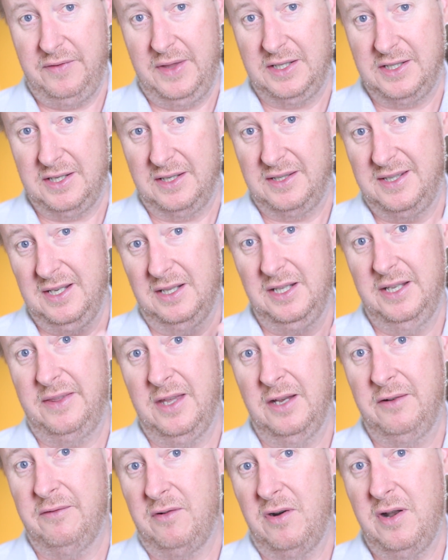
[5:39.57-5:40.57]
That's a silly
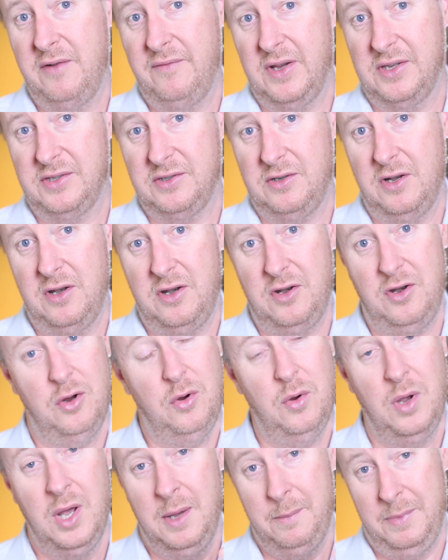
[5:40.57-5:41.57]
thing for an investor to
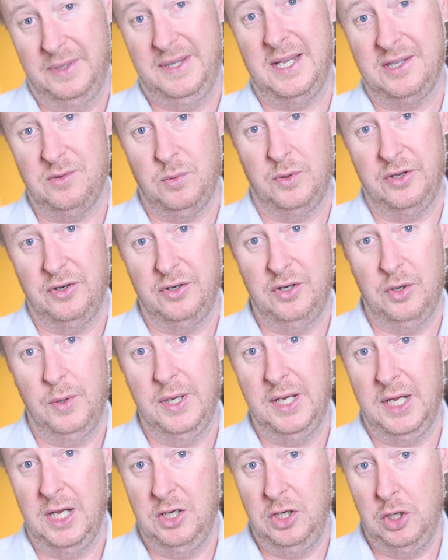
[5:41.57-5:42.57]
do, but that's what they're
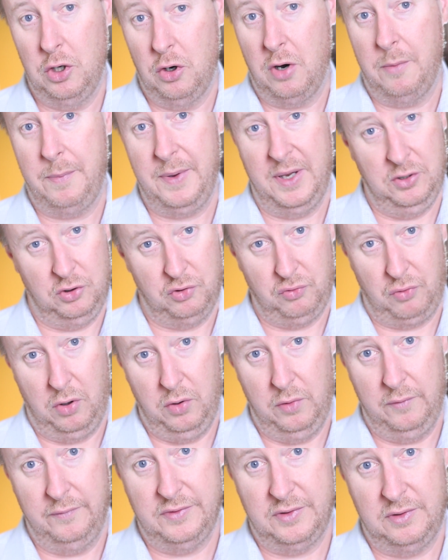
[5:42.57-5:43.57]
doing in Europe in
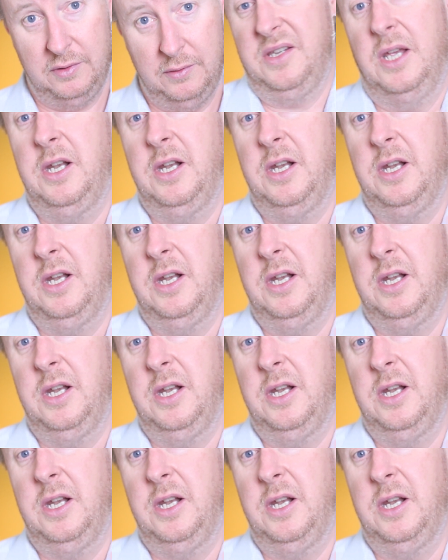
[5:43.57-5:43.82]
droves.